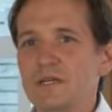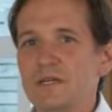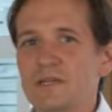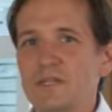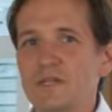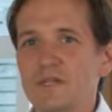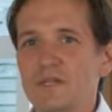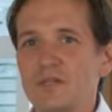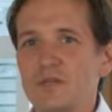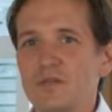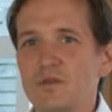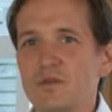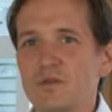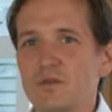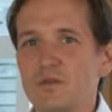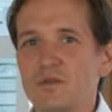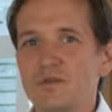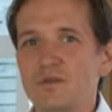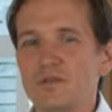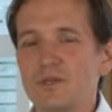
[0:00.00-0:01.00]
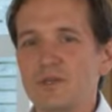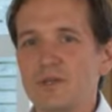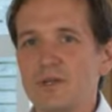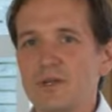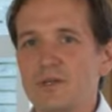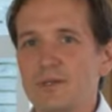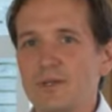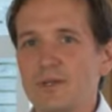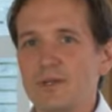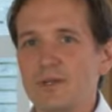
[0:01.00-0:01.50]
the huge
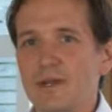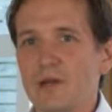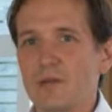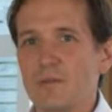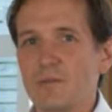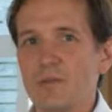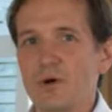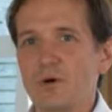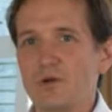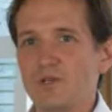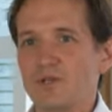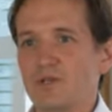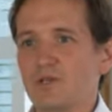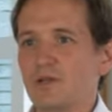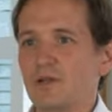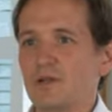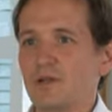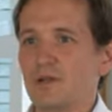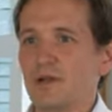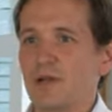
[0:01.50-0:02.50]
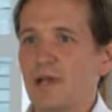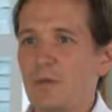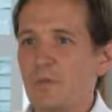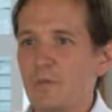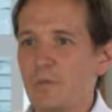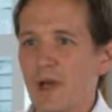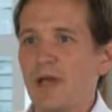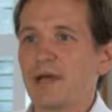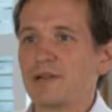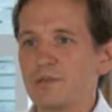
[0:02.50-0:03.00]
emotional
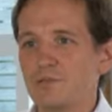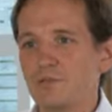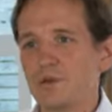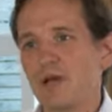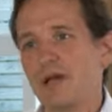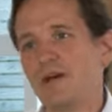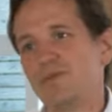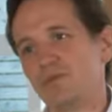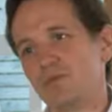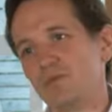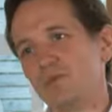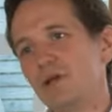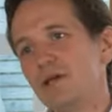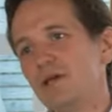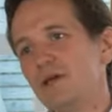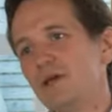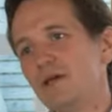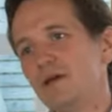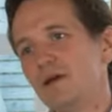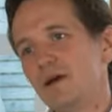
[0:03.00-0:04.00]
impact it would have on me.